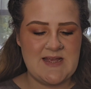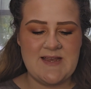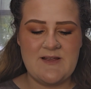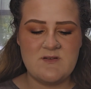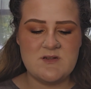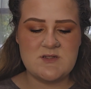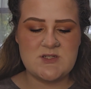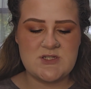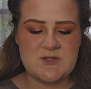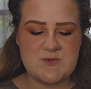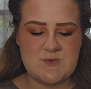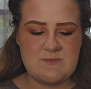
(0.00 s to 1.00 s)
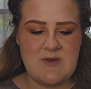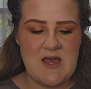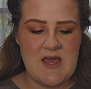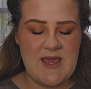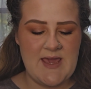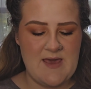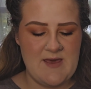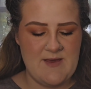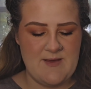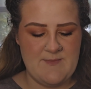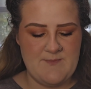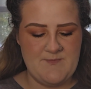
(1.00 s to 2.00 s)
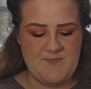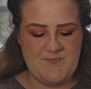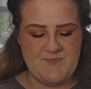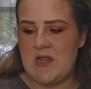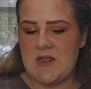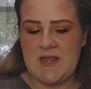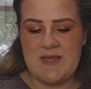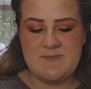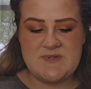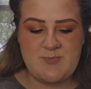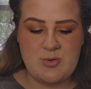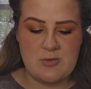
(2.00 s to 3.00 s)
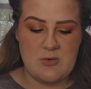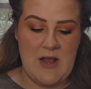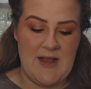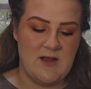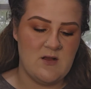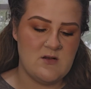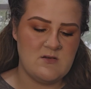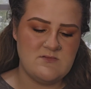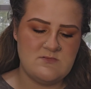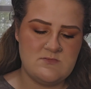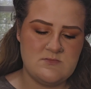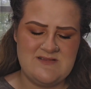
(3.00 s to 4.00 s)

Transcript: I never do my lips prior,